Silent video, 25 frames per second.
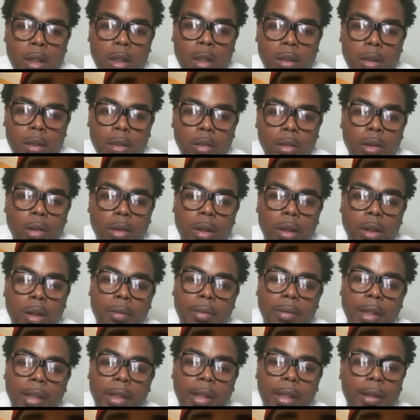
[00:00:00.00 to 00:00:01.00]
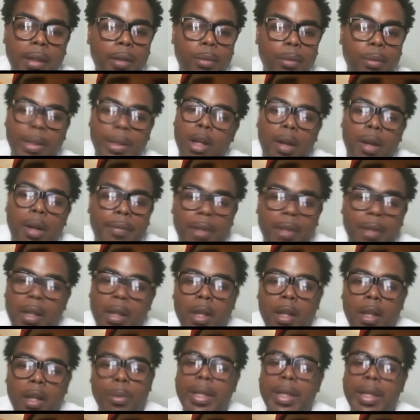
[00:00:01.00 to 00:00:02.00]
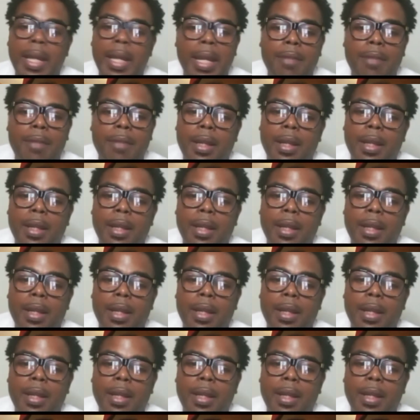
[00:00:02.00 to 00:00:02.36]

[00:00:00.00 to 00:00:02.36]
You know what I'm saying? We ain't